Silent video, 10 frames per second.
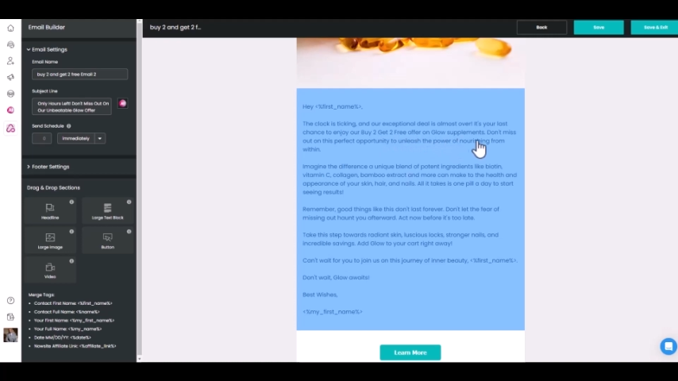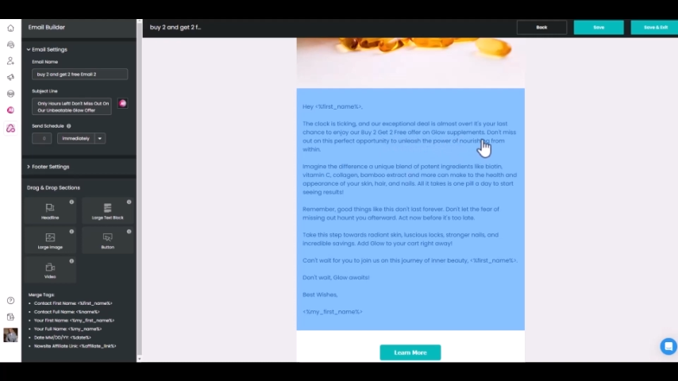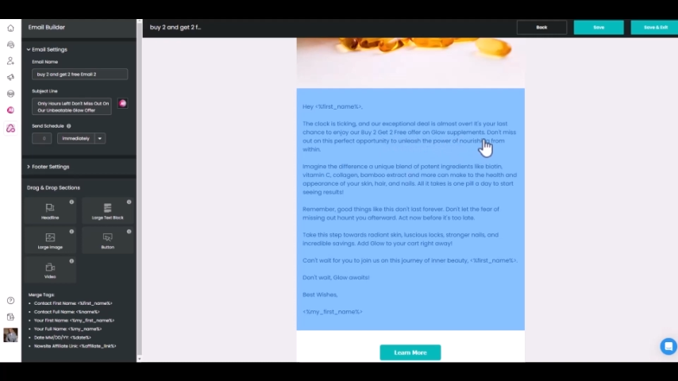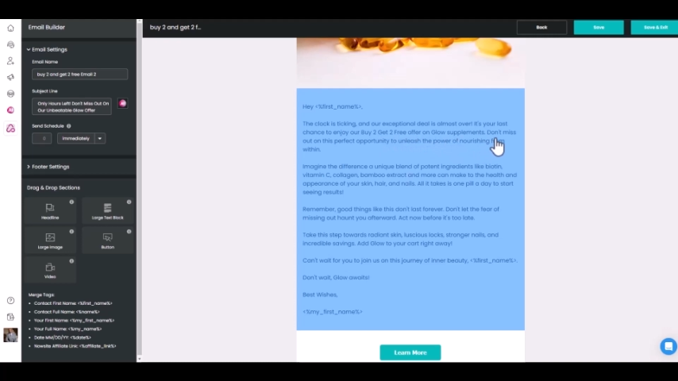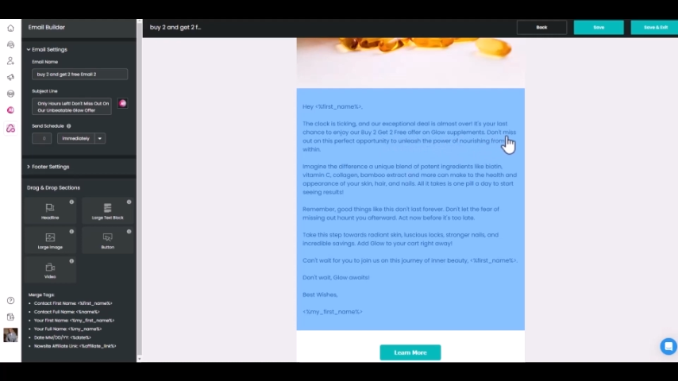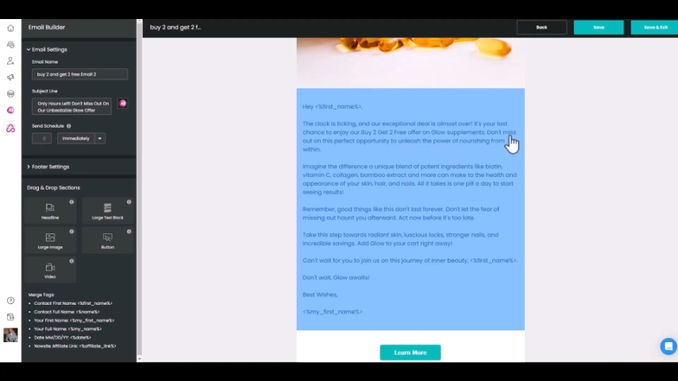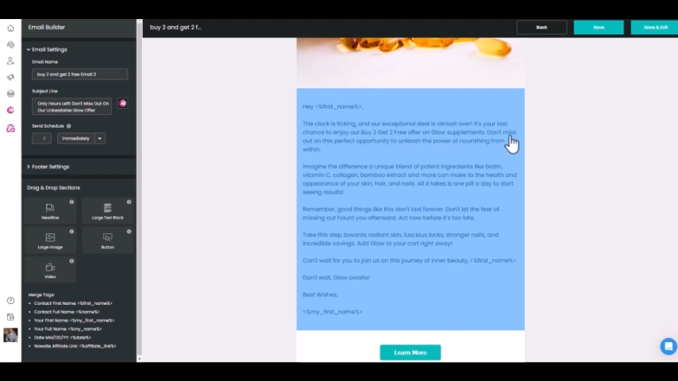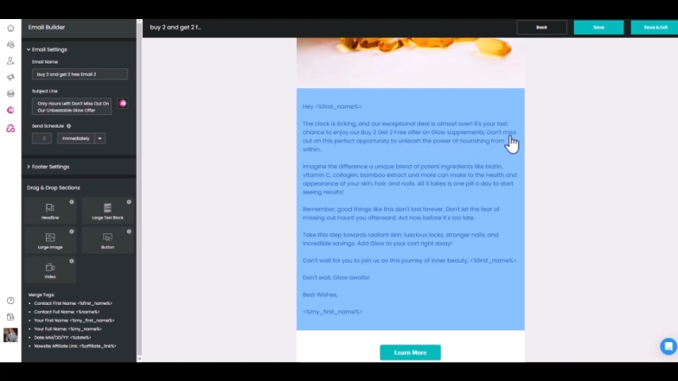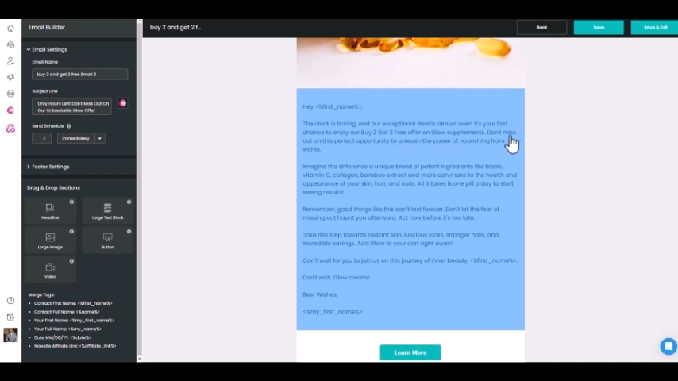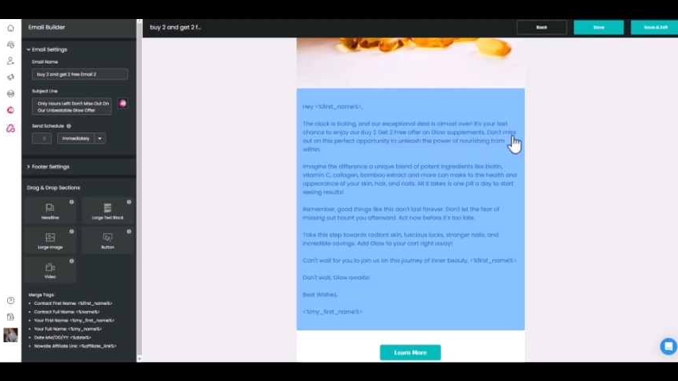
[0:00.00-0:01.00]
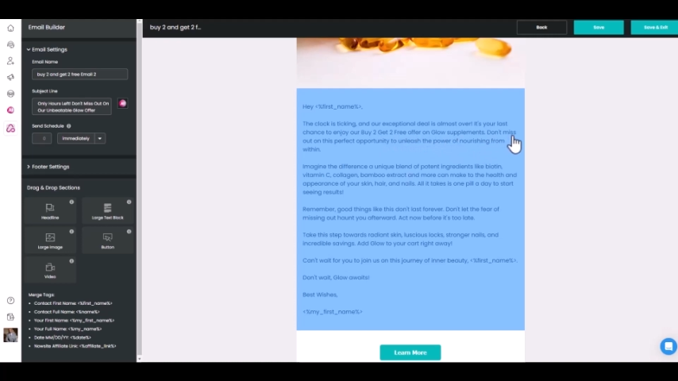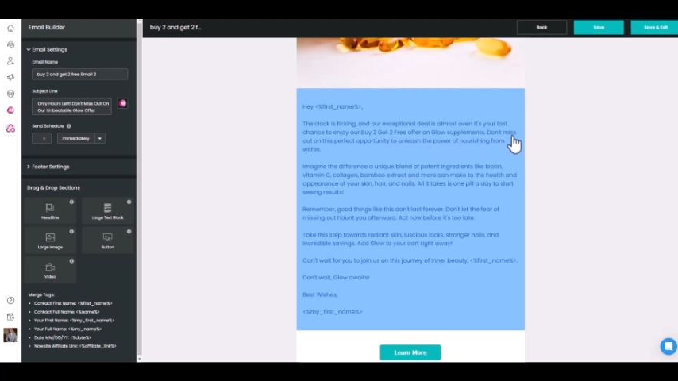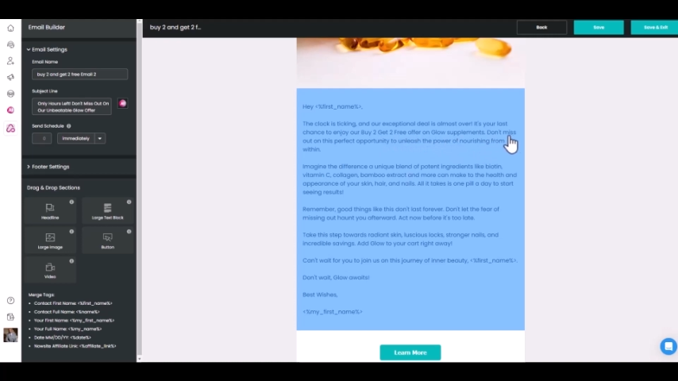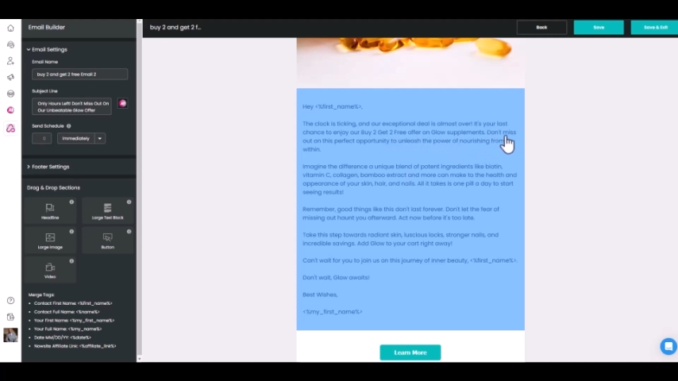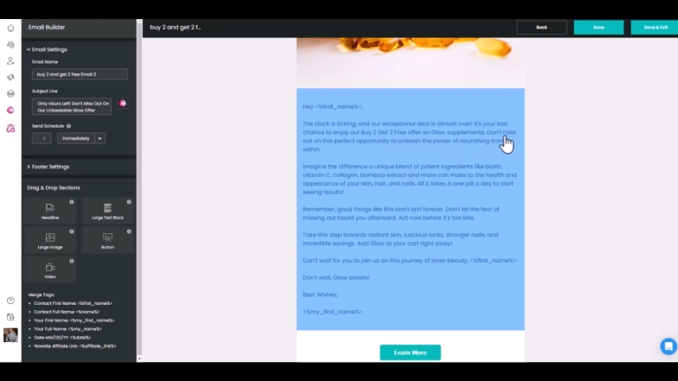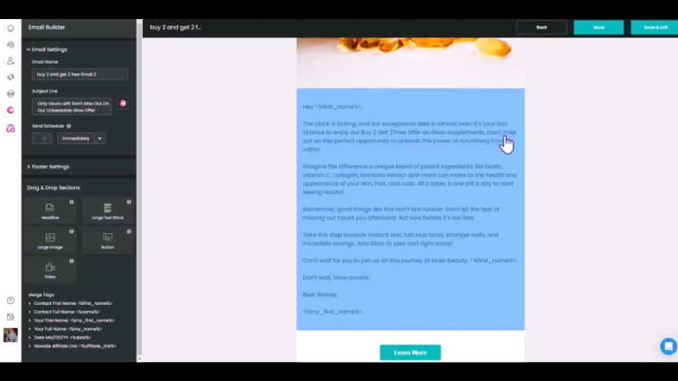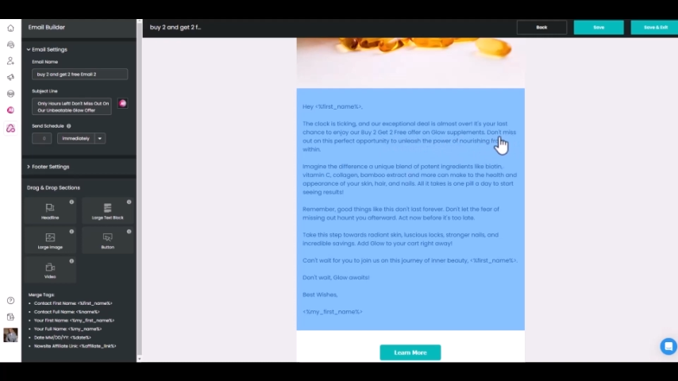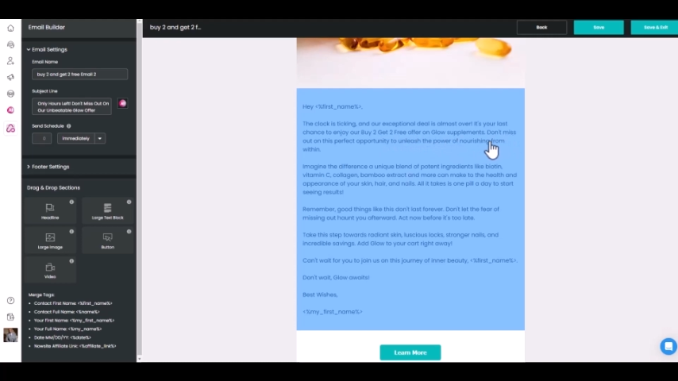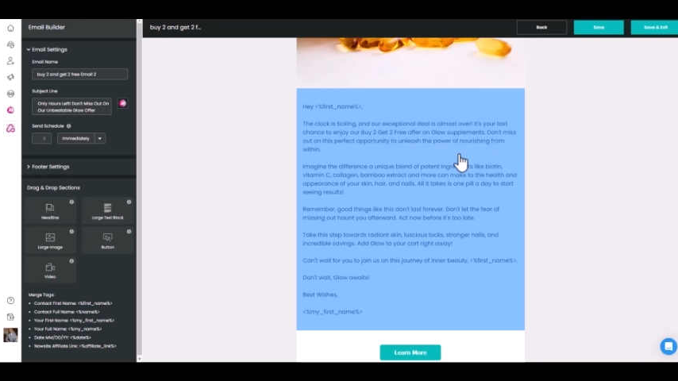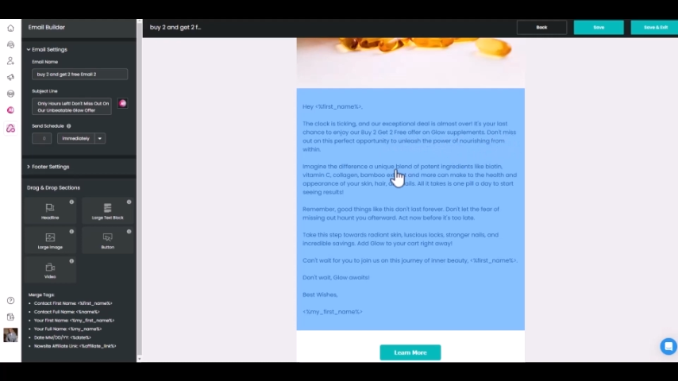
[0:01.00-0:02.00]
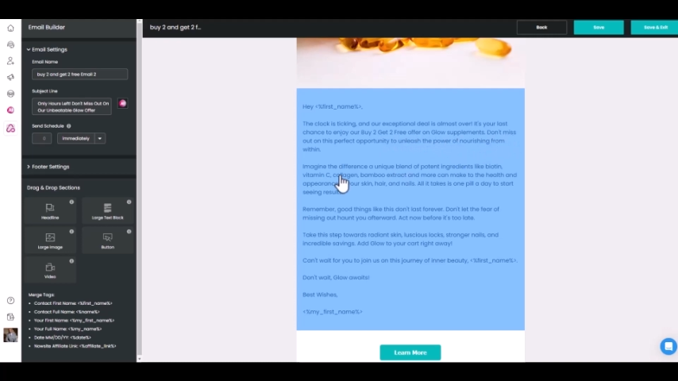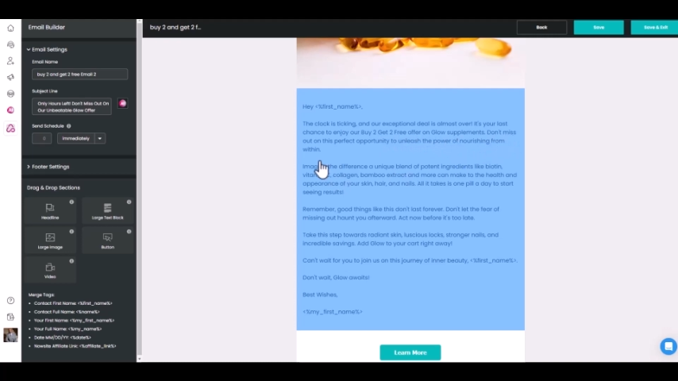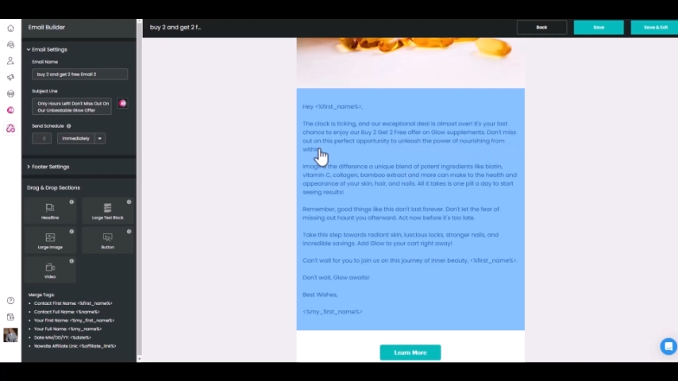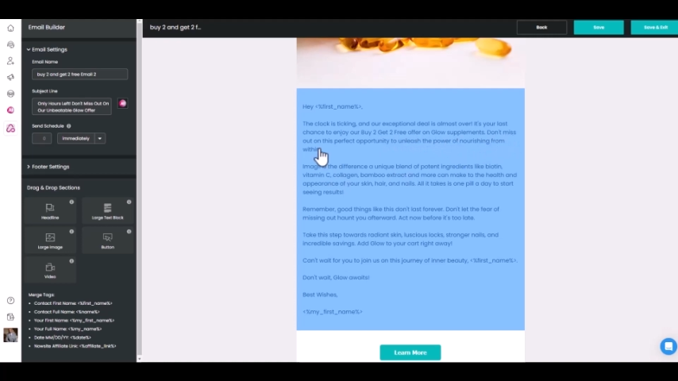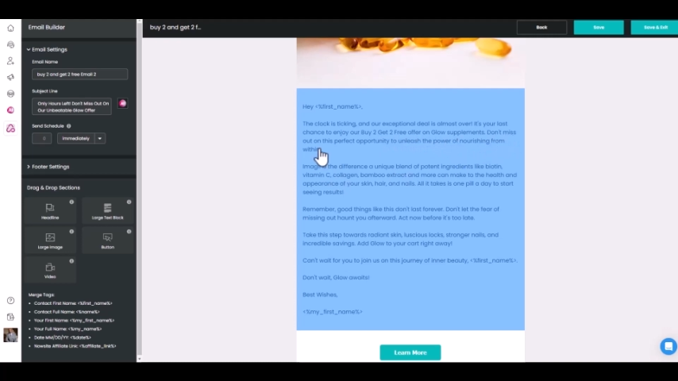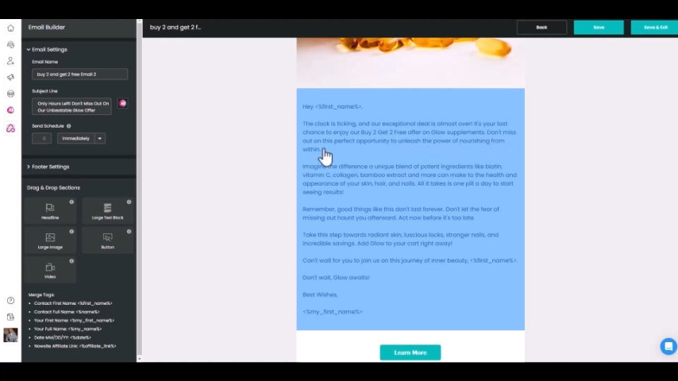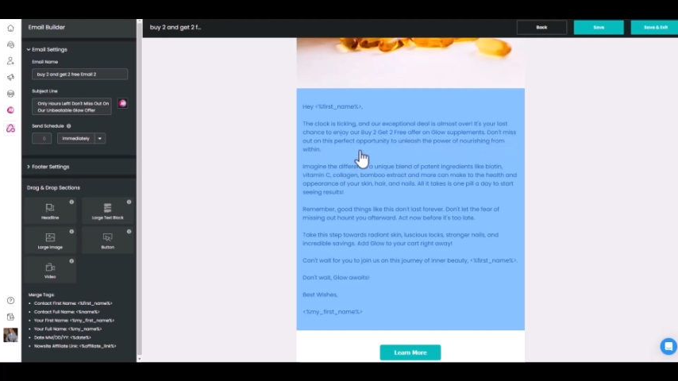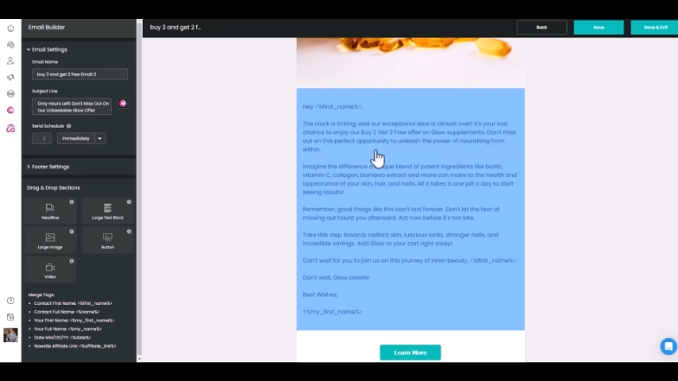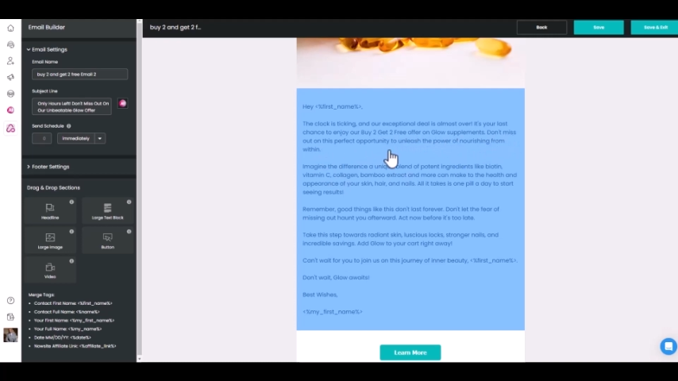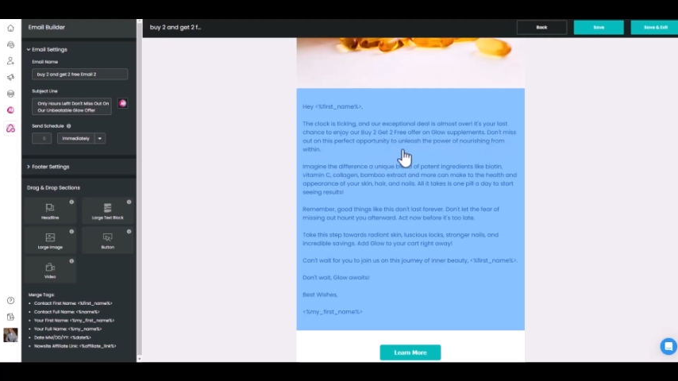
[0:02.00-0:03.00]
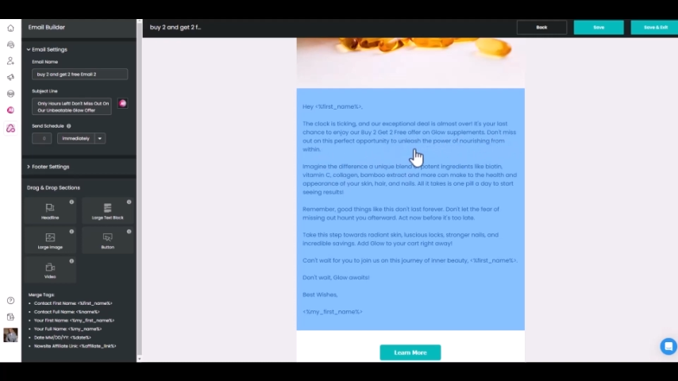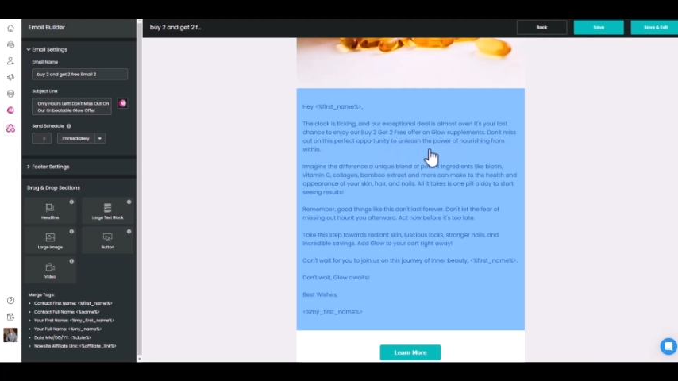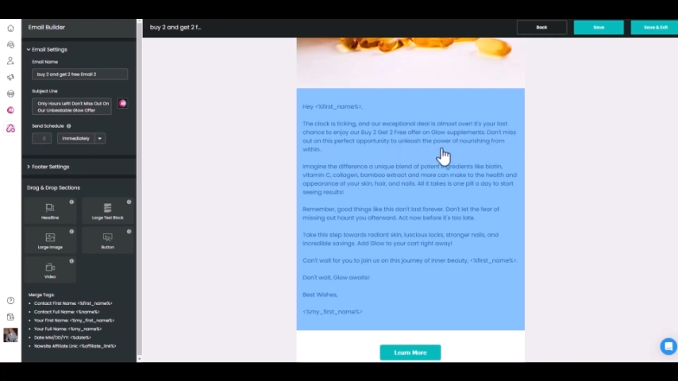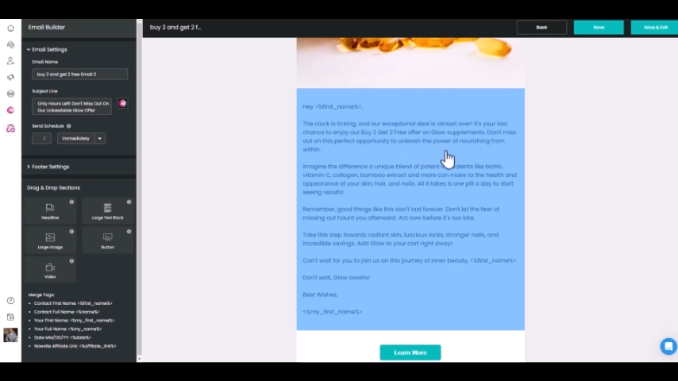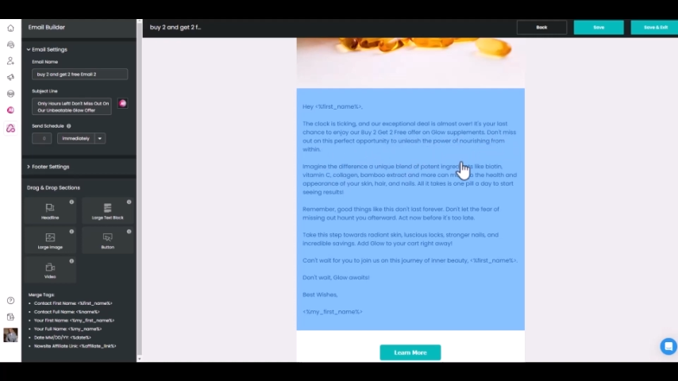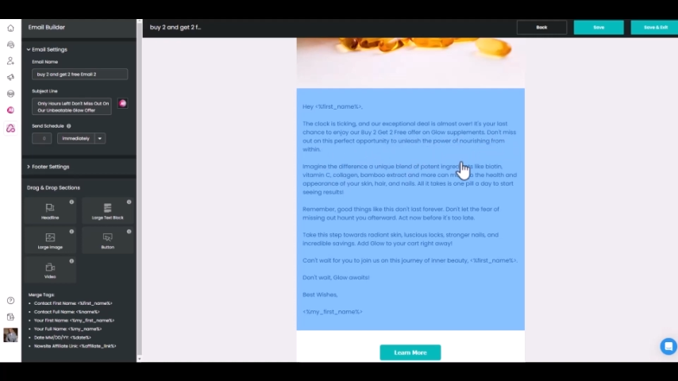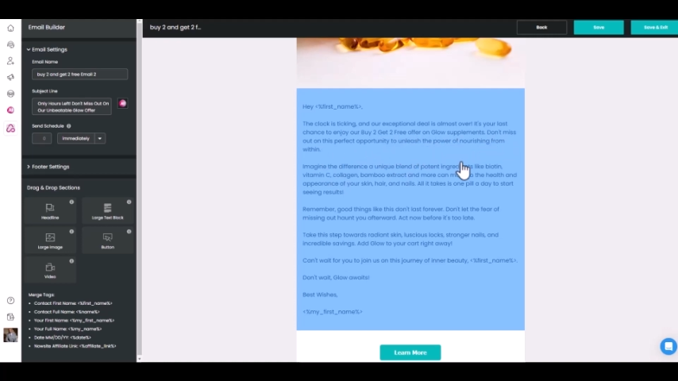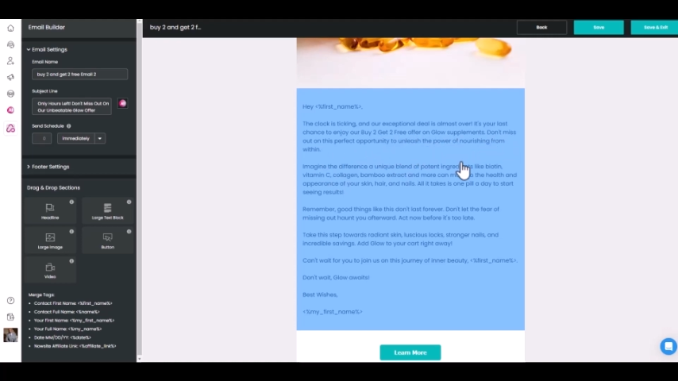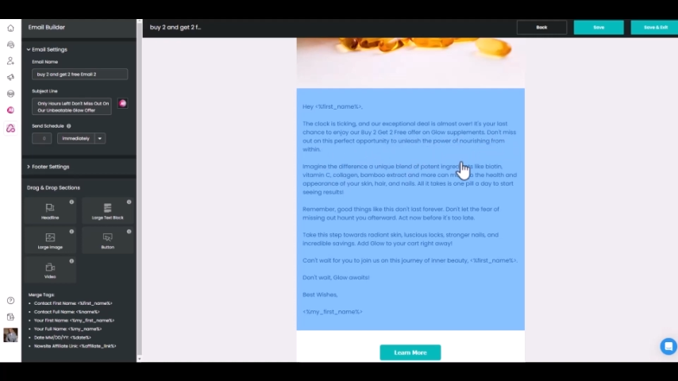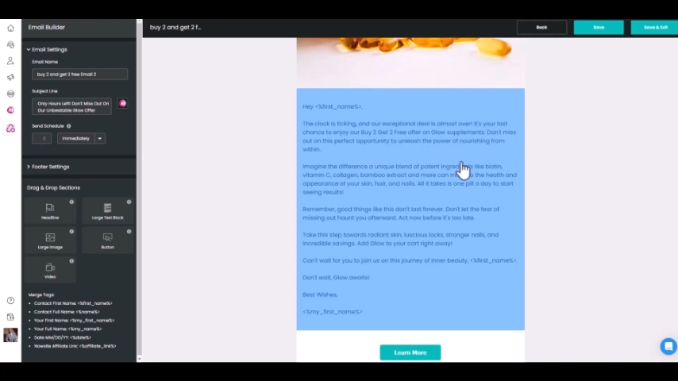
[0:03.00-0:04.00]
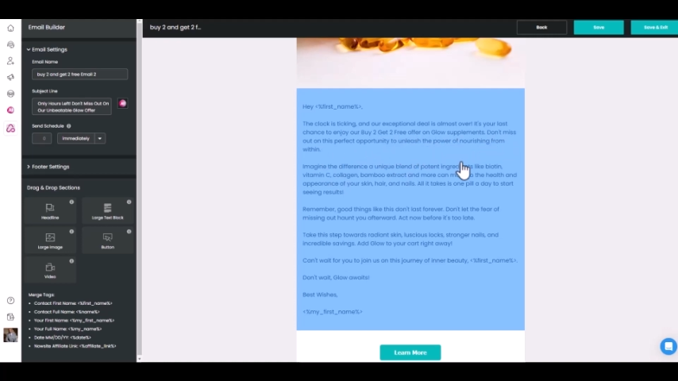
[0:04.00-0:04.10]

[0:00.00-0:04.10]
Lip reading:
[unreadable: no face in view]